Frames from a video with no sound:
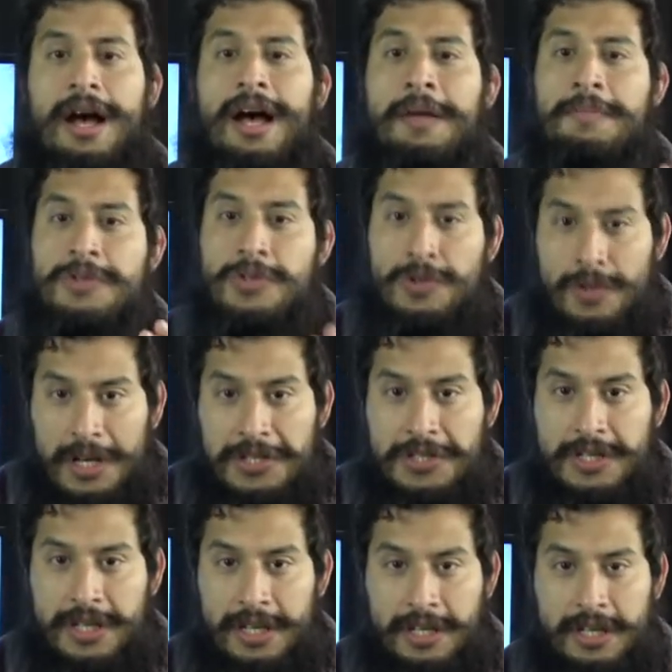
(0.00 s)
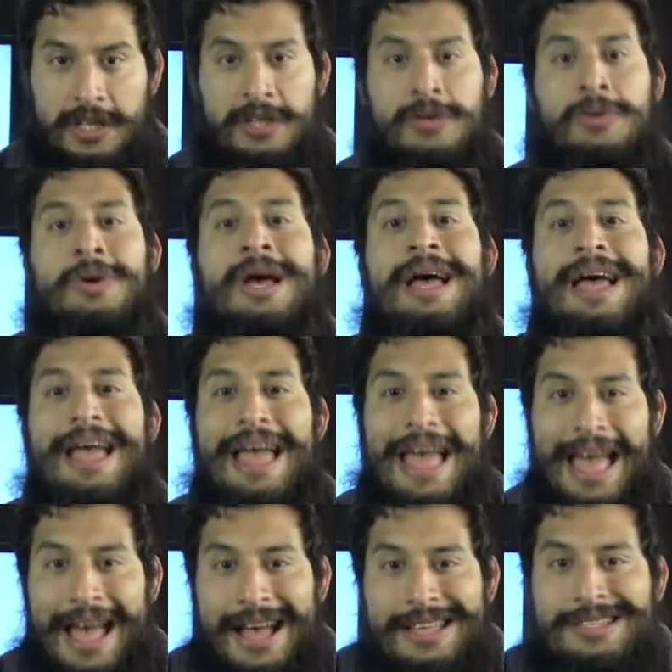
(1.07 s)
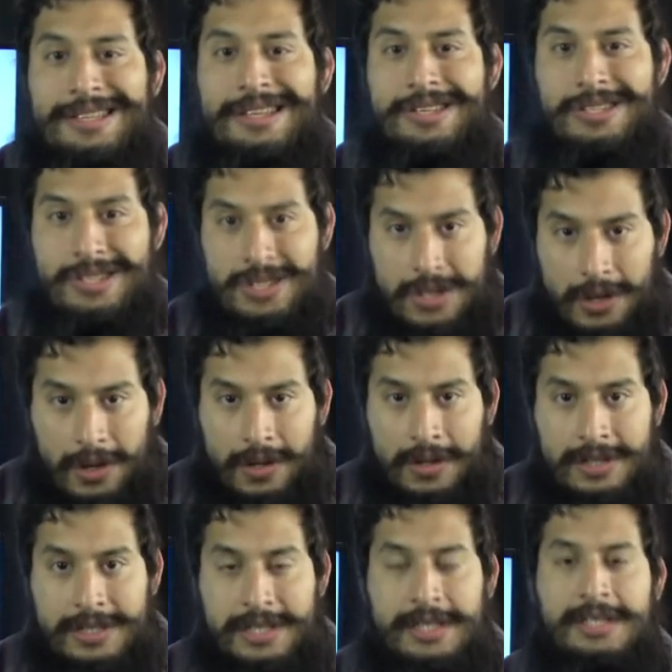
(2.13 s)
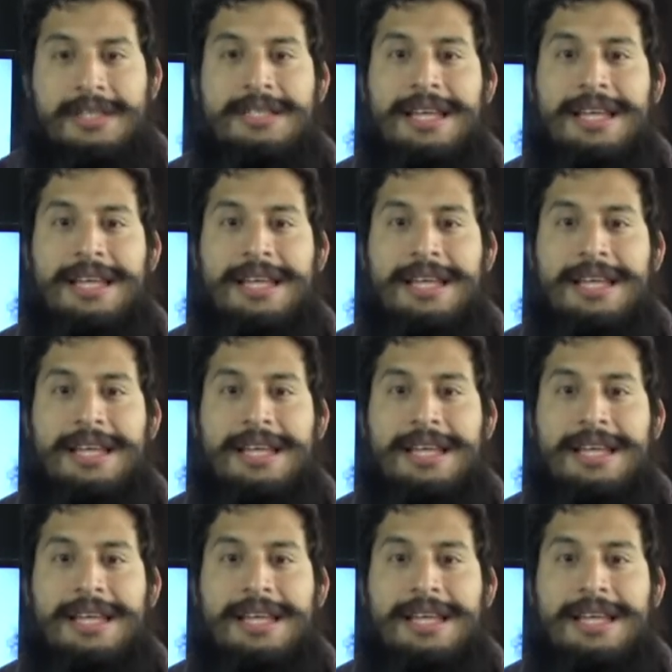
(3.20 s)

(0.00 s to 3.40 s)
I'm trusting you as adults